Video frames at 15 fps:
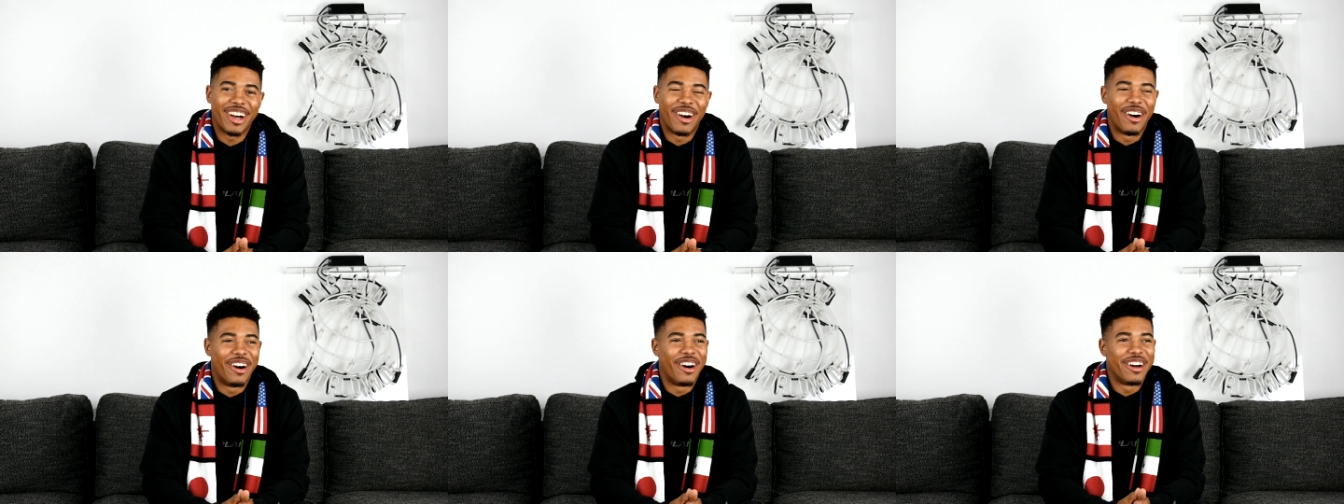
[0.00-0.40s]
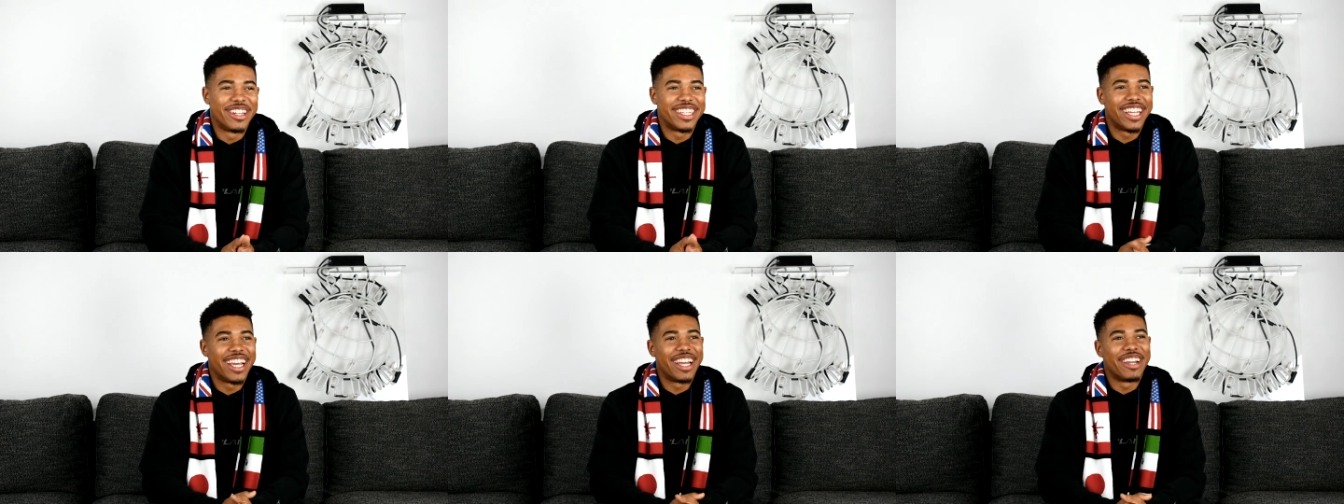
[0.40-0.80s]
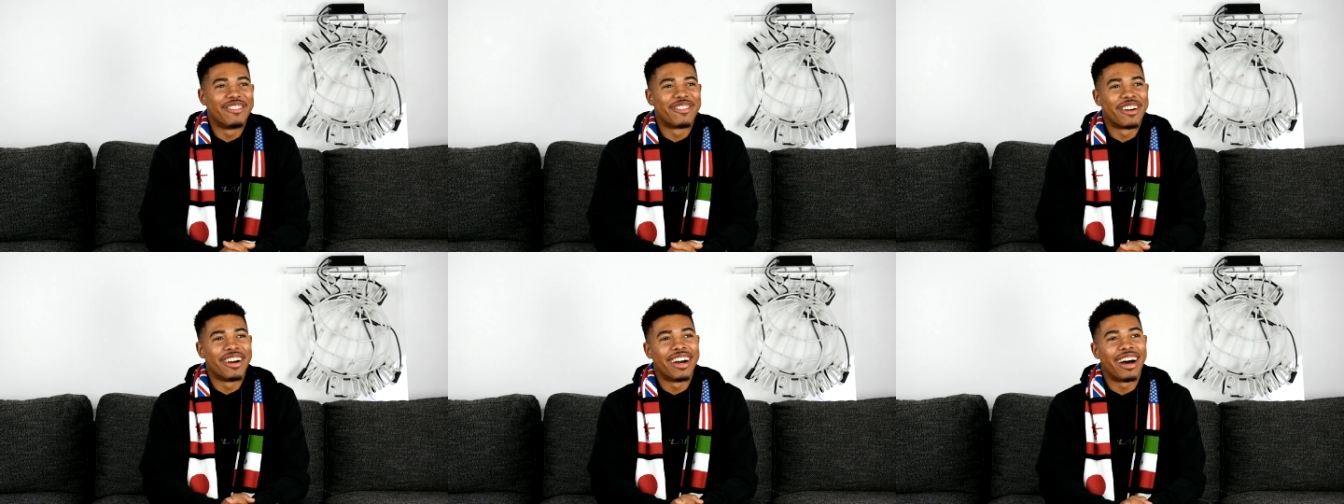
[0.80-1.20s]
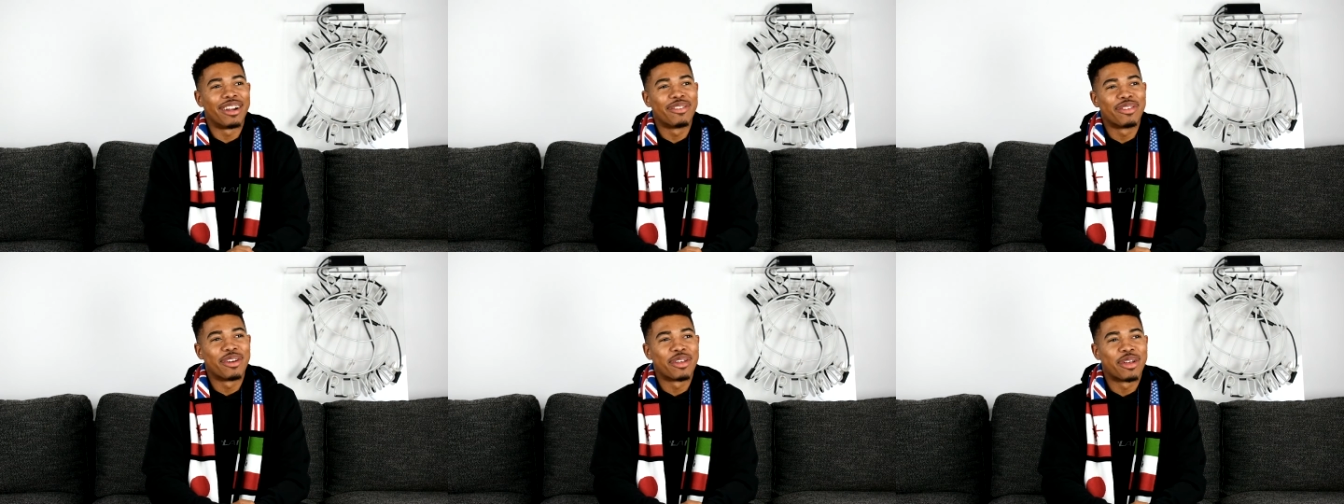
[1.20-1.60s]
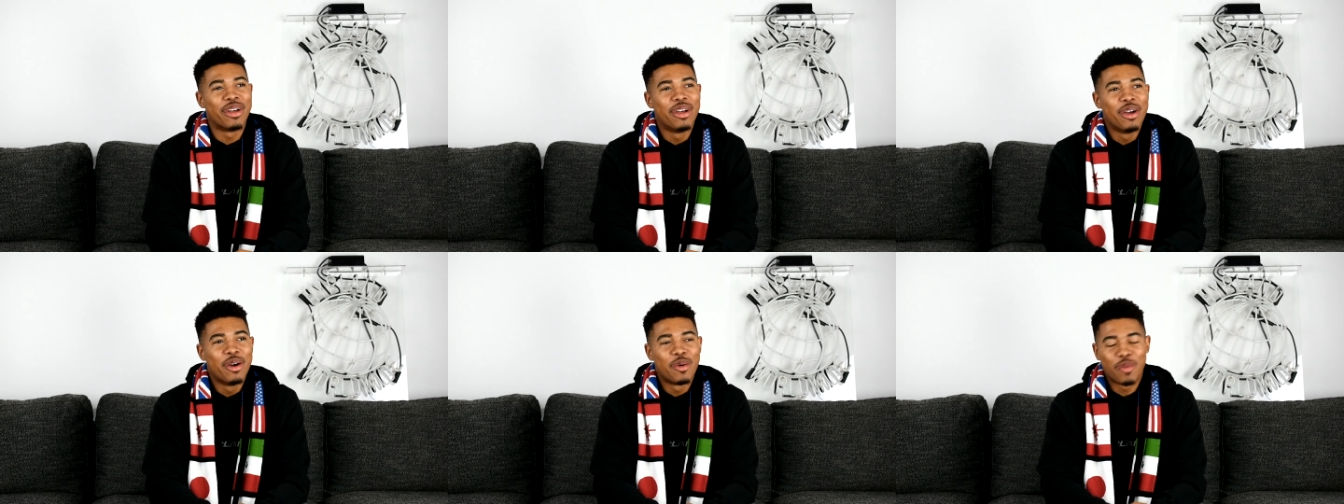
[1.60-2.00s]
All day, bro. I don't even know
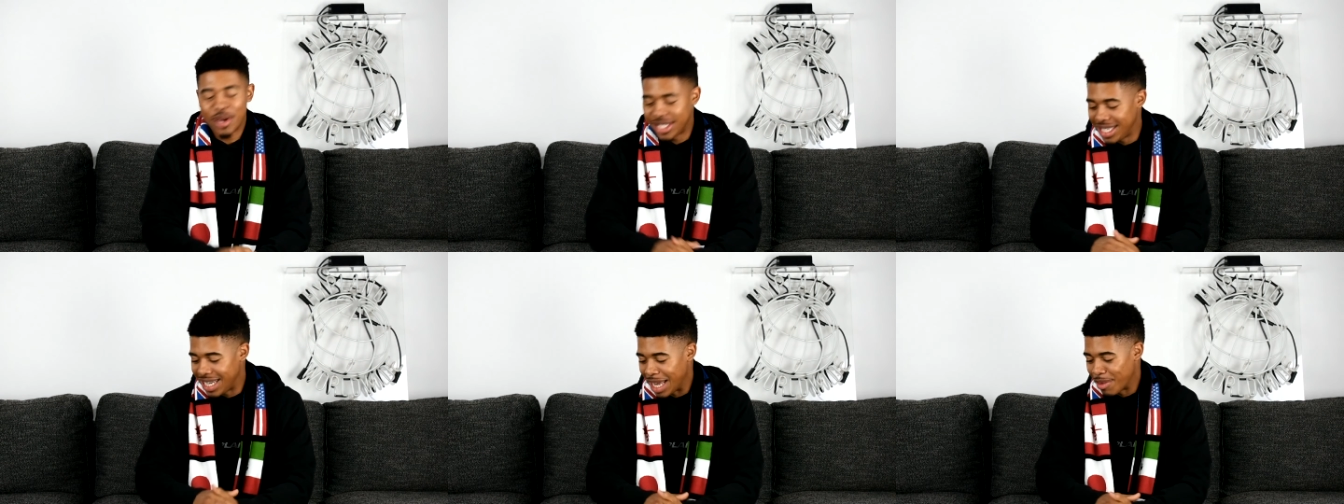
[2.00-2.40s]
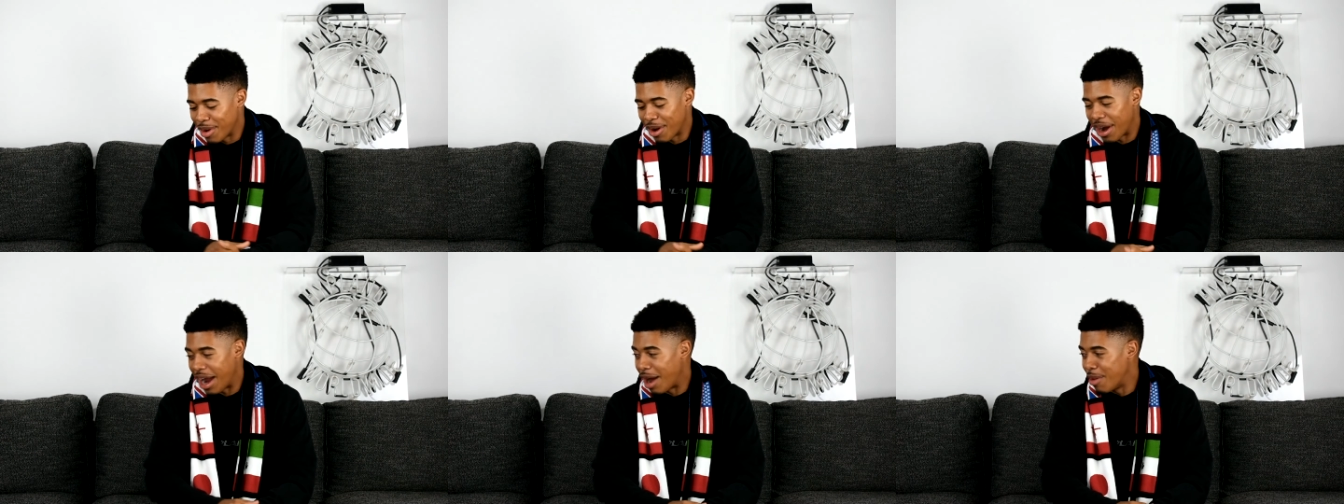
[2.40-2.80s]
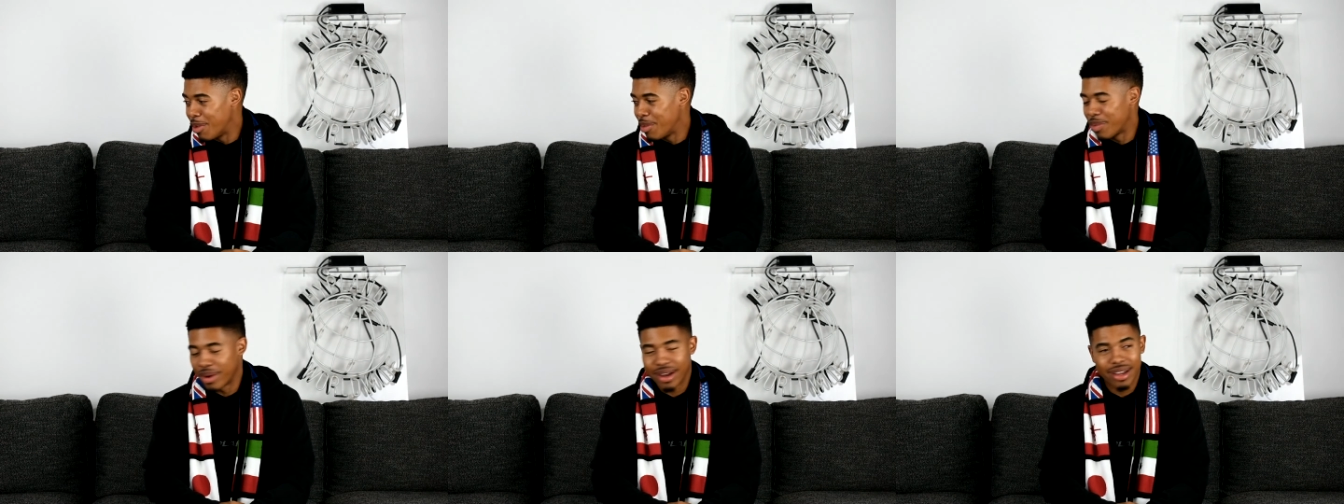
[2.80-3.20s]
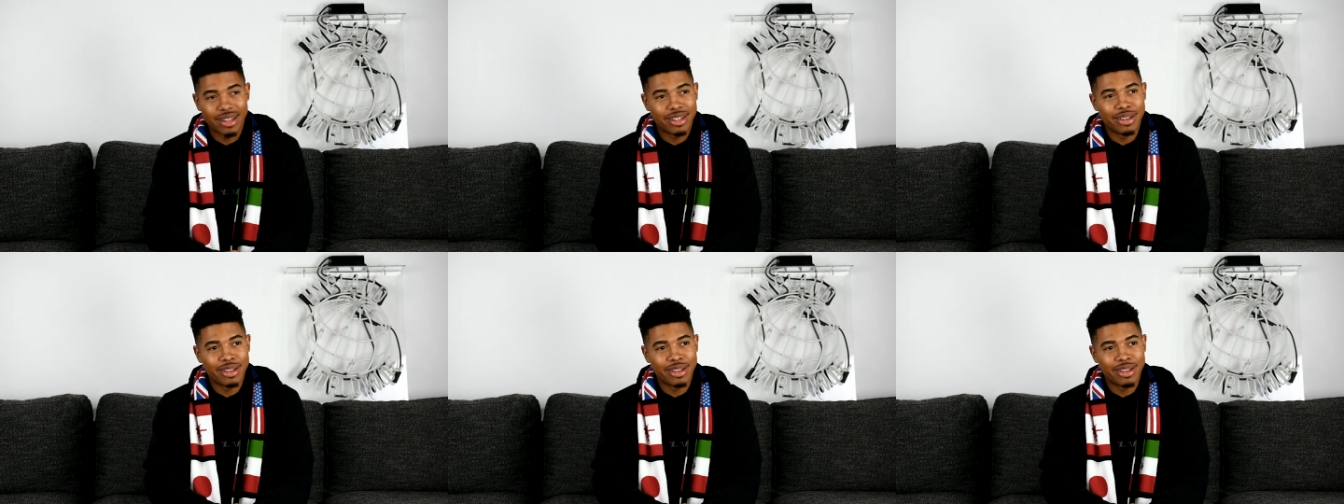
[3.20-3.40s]
what's the name of her album, bro.